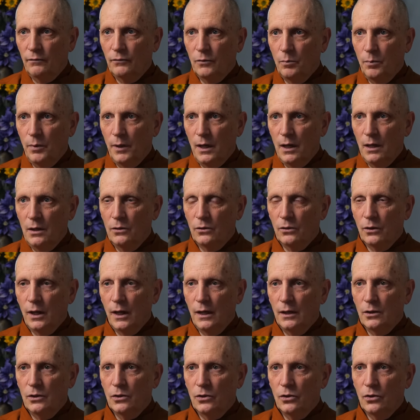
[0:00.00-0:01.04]
have to pay their
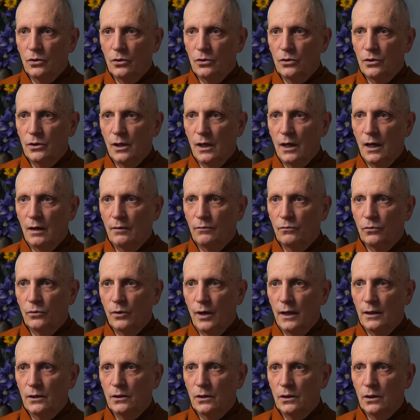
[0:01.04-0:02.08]
editors. They have
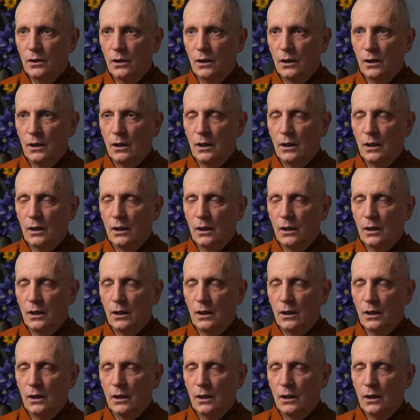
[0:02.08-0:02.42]
rent,